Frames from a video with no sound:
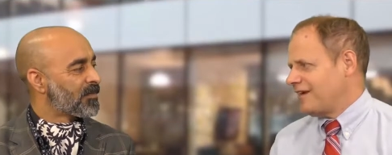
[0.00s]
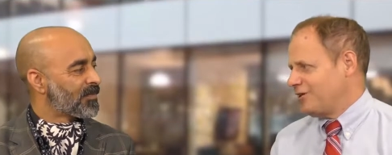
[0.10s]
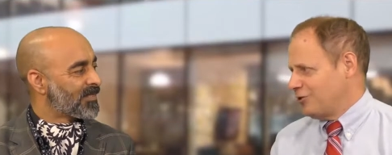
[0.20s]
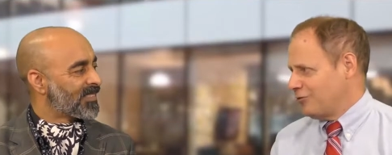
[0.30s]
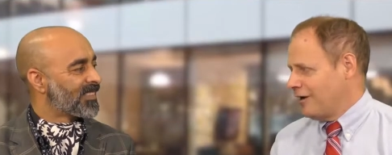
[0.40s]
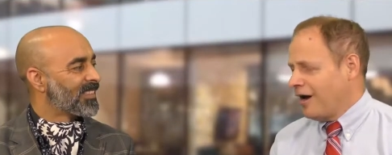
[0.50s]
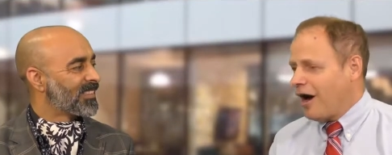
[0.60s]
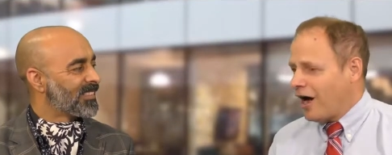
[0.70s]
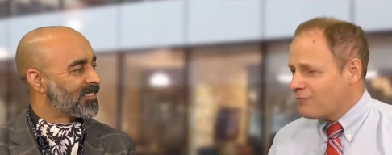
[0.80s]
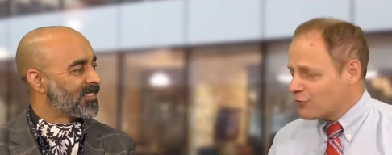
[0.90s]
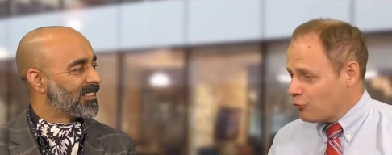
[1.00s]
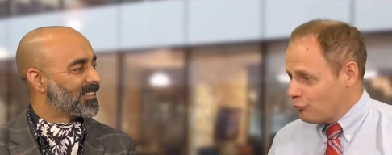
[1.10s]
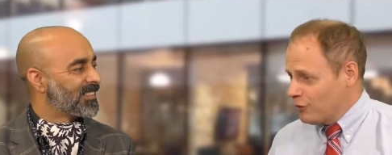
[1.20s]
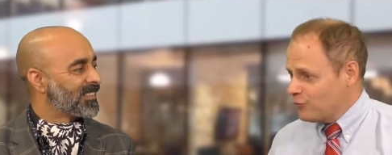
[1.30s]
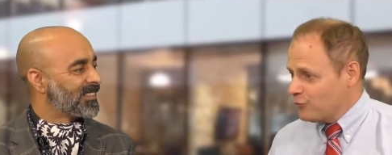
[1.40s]
Speaker 1: thank you. I'm so
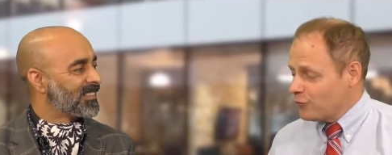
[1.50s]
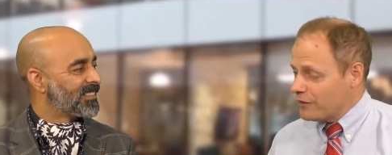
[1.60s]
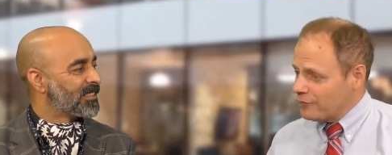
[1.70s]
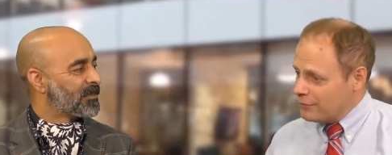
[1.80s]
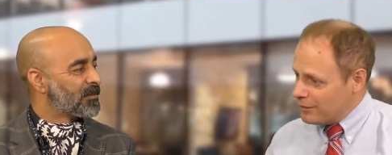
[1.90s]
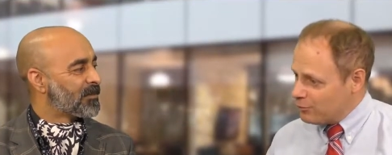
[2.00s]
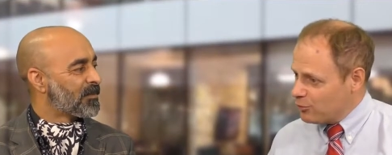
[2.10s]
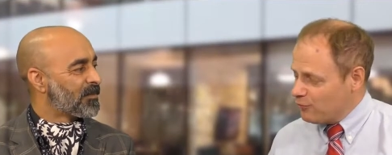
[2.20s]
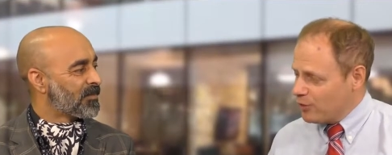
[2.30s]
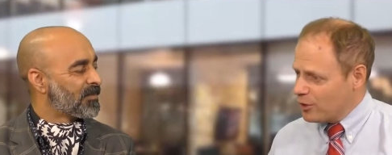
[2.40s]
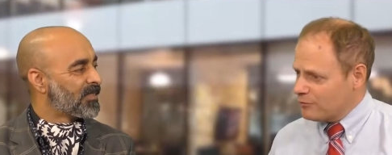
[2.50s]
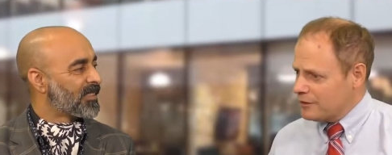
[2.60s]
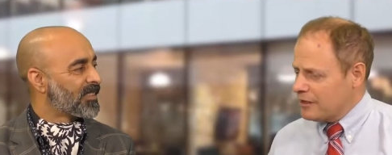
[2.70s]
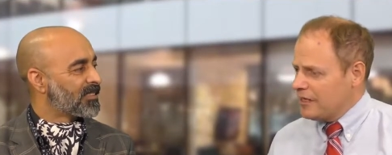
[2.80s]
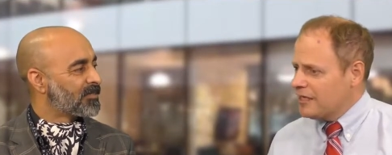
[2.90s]
grateful that I'm the member of
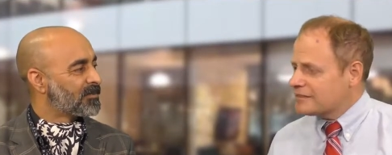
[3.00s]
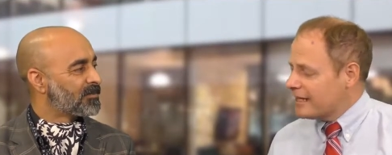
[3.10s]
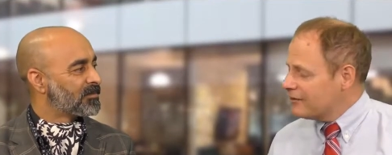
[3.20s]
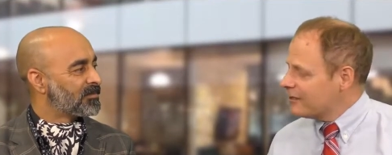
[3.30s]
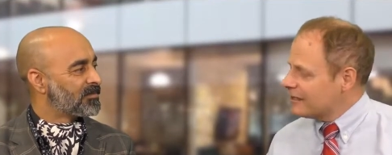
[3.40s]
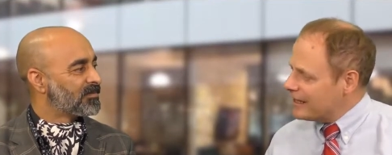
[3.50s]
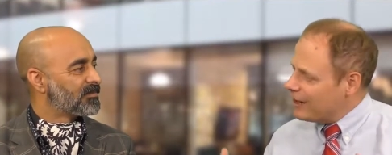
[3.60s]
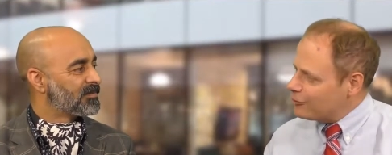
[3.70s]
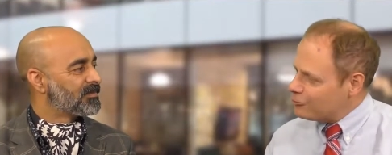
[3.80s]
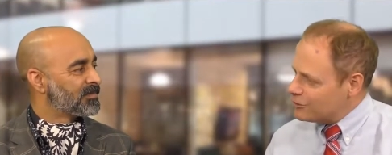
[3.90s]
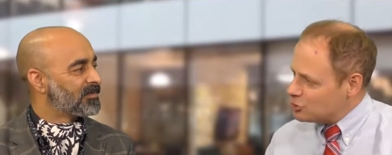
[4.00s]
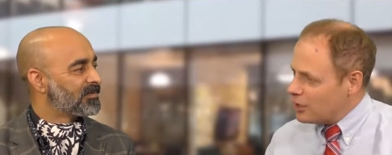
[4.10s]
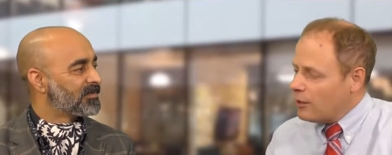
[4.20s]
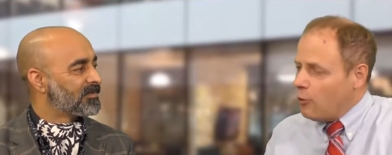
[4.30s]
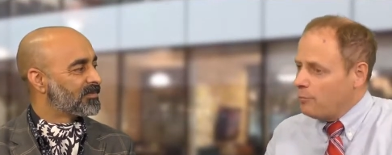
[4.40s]
parliament. It's kind of like an outreach.
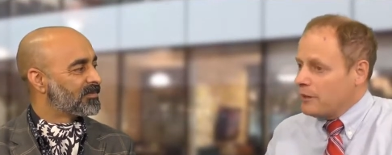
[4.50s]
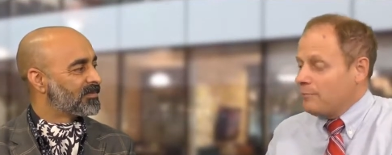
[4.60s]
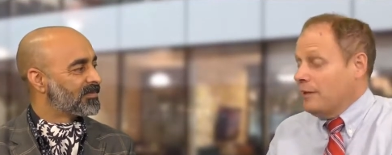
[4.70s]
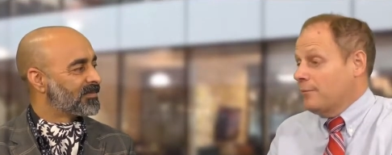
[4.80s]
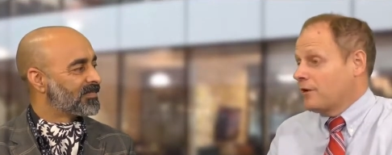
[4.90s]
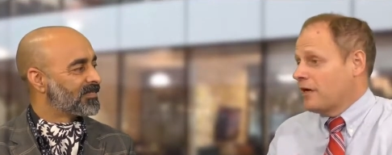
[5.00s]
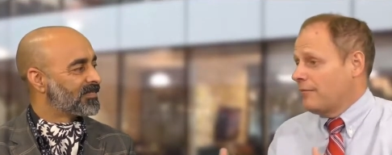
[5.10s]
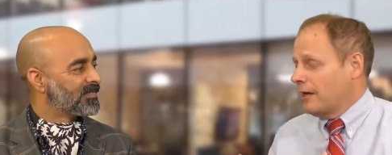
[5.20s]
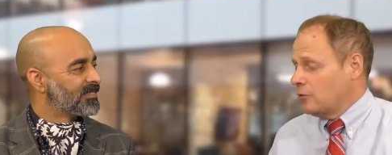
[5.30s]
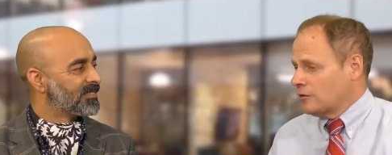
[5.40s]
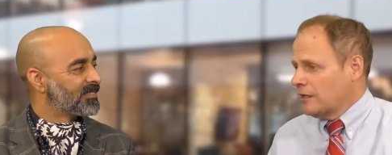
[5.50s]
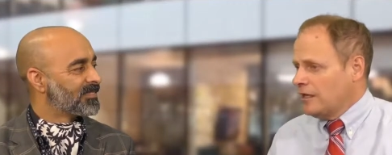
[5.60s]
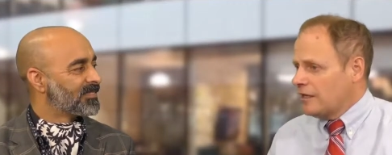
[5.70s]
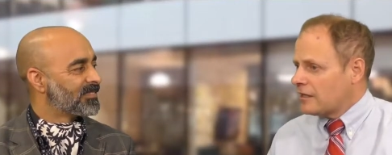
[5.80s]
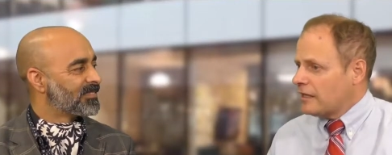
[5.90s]
I hope that people come out.
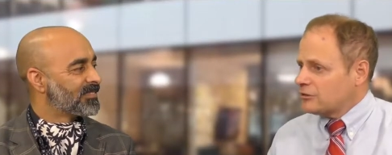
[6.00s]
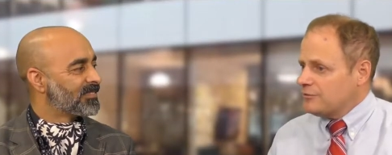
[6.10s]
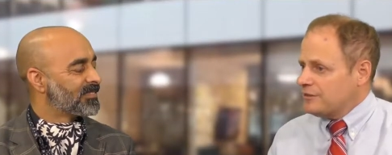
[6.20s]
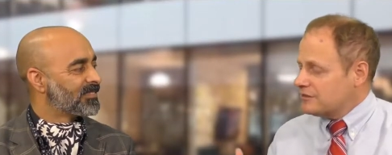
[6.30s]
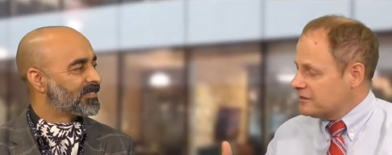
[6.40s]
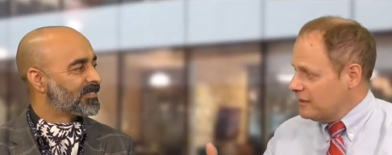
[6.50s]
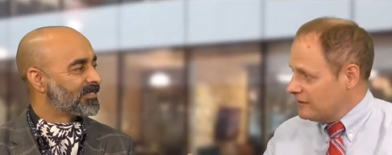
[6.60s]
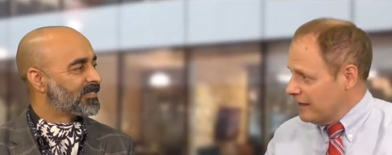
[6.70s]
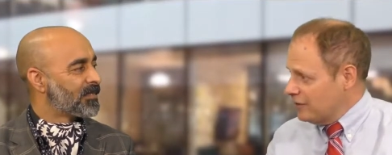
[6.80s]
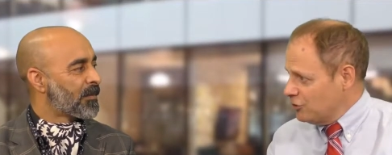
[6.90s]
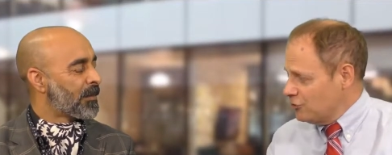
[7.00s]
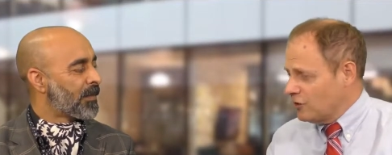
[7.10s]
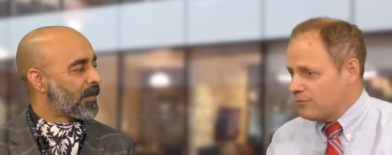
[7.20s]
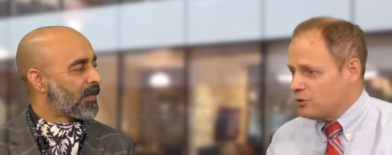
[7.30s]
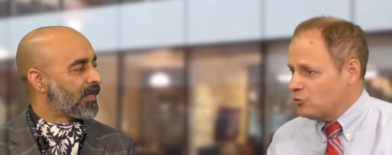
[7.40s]
It allows me to say thank you.
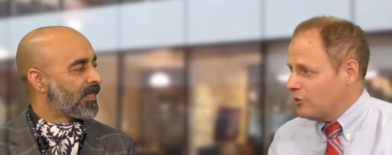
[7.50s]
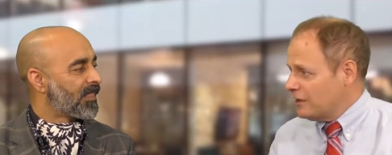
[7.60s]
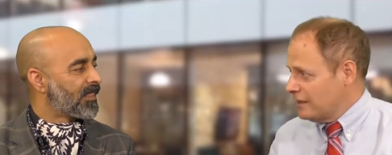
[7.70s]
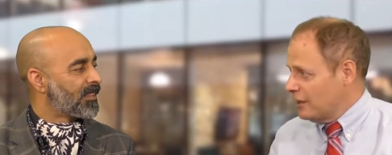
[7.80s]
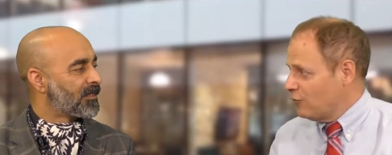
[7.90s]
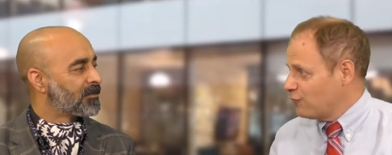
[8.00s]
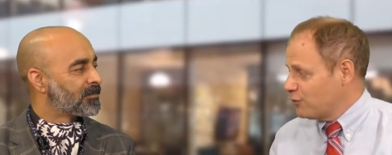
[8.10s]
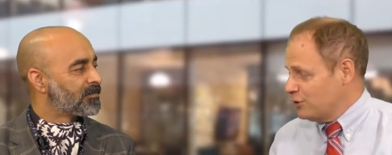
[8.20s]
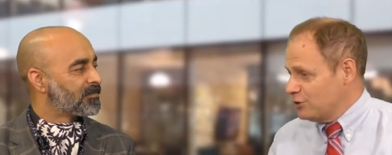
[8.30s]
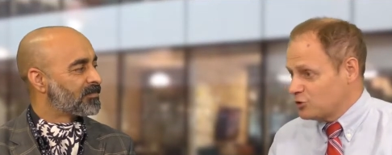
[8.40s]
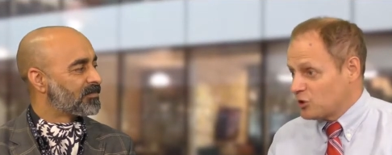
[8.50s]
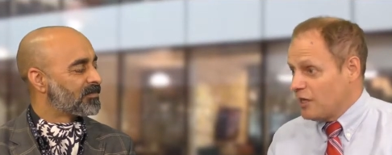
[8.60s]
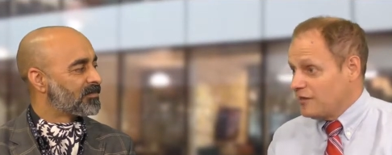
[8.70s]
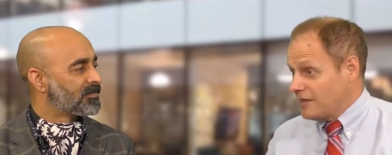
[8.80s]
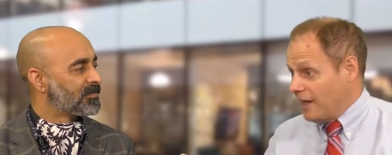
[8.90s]
I've been doing it now for years.
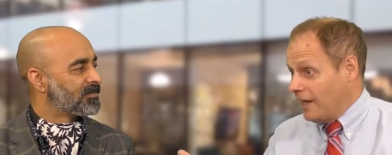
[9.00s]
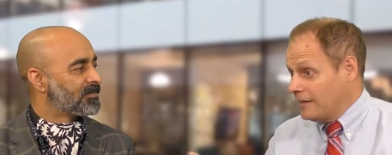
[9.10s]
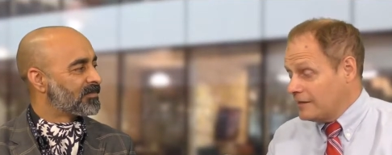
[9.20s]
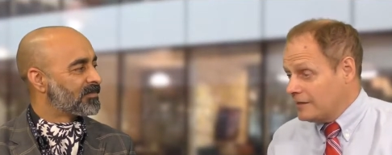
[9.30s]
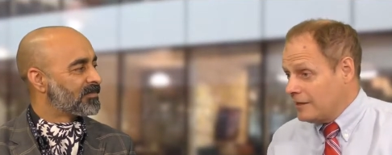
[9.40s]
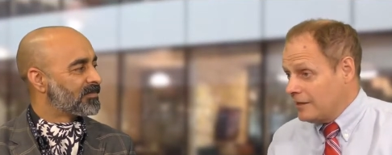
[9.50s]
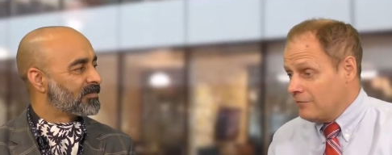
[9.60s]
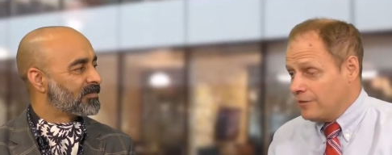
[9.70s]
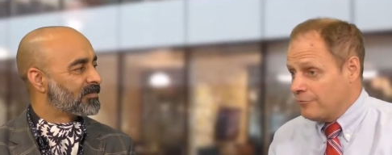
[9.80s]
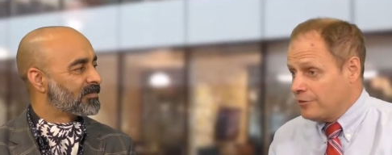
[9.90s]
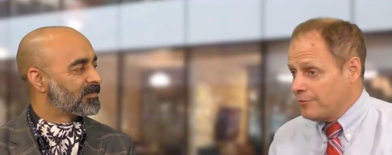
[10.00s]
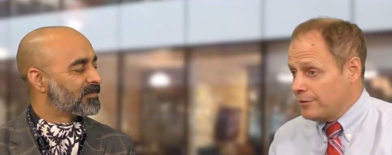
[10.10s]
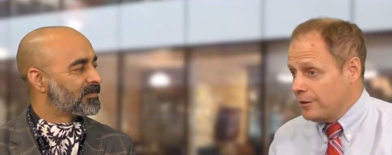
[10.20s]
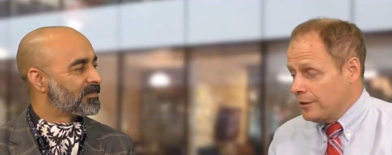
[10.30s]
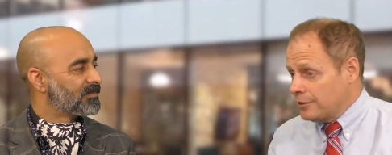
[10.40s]
The Canada Day event we've
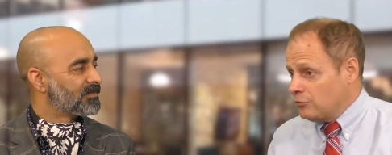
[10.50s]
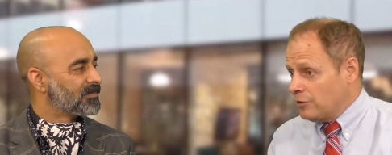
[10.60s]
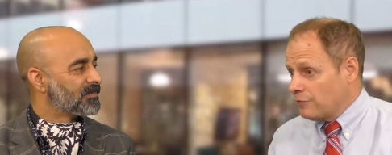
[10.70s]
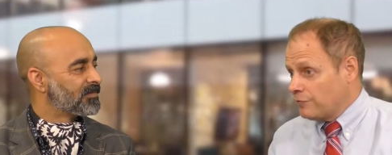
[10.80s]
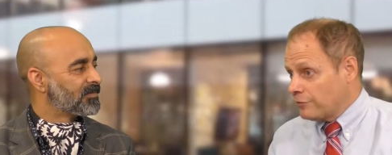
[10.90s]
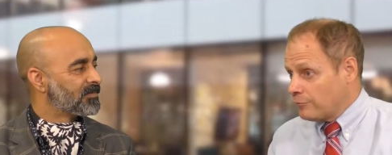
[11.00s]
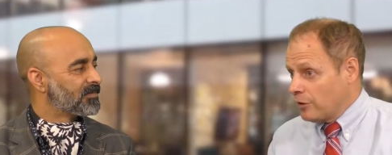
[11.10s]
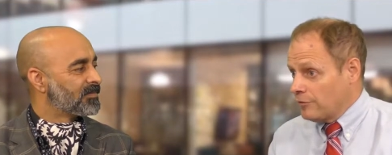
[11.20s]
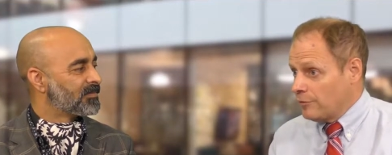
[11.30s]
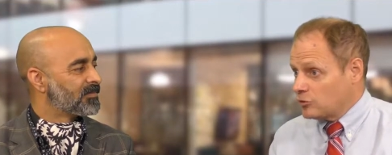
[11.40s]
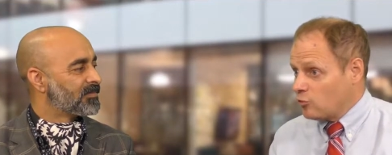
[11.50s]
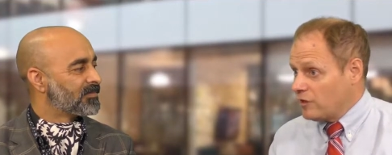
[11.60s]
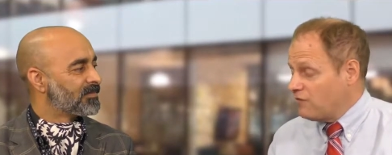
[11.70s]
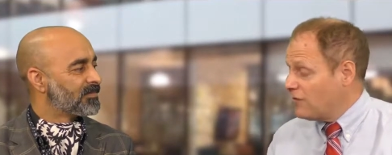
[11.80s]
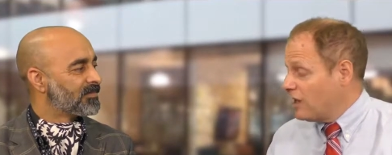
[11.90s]
been doing for probably about
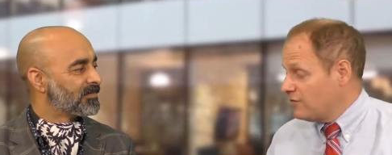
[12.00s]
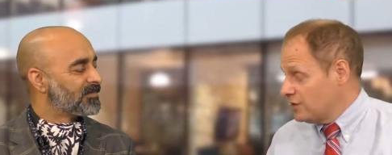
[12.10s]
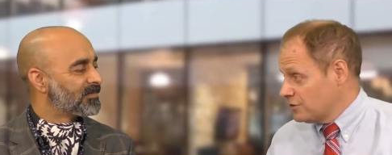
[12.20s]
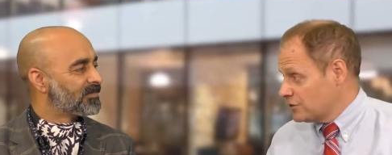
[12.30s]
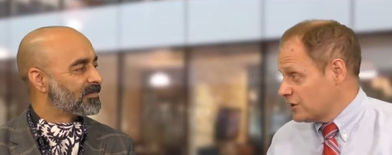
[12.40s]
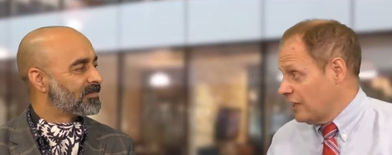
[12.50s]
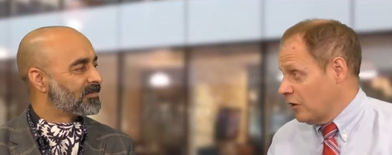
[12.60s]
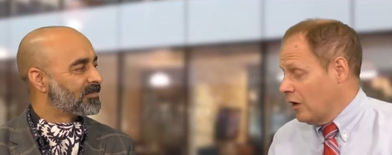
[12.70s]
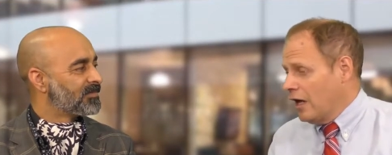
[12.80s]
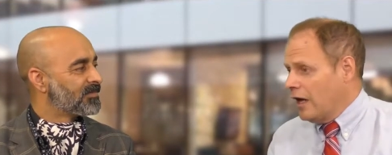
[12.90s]
25 years now.